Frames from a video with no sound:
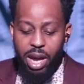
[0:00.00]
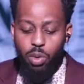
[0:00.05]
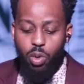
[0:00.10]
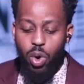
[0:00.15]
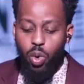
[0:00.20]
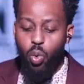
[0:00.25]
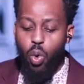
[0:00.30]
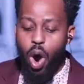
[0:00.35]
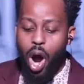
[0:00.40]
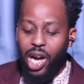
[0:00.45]
They
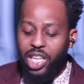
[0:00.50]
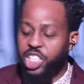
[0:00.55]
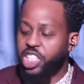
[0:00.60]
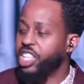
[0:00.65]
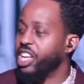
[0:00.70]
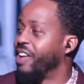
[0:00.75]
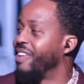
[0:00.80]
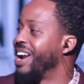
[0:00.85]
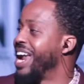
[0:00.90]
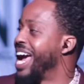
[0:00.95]
would
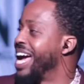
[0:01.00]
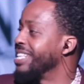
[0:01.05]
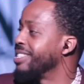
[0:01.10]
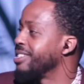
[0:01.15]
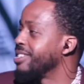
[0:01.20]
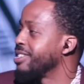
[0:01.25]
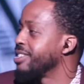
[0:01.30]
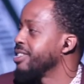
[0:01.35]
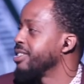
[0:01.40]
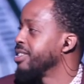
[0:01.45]
wash their
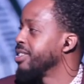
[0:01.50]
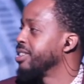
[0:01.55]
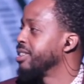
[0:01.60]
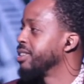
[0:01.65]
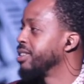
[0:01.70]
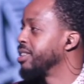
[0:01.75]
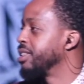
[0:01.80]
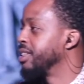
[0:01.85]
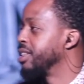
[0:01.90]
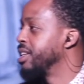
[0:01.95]
nets.
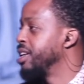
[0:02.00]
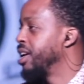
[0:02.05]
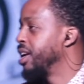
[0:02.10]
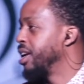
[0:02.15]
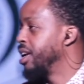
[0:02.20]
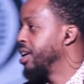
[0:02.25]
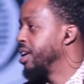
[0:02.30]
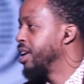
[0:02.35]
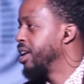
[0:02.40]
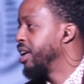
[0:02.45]

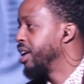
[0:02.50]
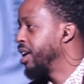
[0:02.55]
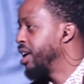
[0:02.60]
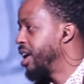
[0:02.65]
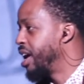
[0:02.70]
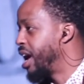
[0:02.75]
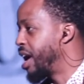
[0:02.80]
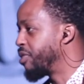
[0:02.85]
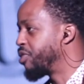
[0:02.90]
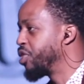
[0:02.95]

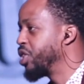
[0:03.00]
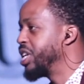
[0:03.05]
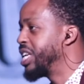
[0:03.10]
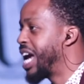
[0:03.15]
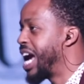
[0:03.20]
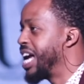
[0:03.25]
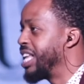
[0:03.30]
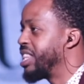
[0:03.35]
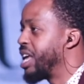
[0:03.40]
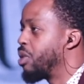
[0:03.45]
Every
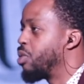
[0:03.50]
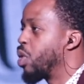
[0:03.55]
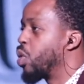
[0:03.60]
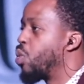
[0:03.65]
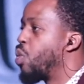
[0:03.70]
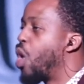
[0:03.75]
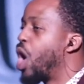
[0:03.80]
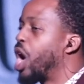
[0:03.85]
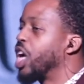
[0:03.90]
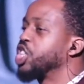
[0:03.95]
day they
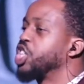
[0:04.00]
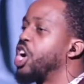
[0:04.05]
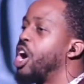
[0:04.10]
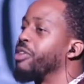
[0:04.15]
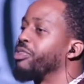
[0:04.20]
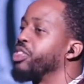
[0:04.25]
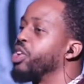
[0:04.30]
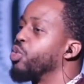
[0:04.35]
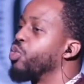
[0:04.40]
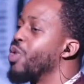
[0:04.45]
would wash
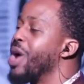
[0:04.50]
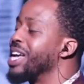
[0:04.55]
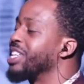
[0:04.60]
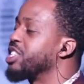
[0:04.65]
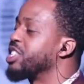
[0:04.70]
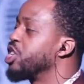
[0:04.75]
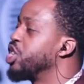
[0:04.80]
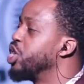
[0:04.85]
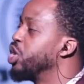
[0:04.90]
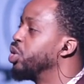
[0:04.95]
off the
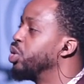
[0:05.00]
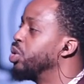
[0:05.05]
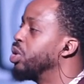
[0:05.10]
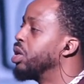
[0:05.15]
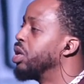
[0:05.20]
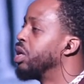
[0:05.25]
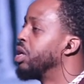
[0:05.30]
residue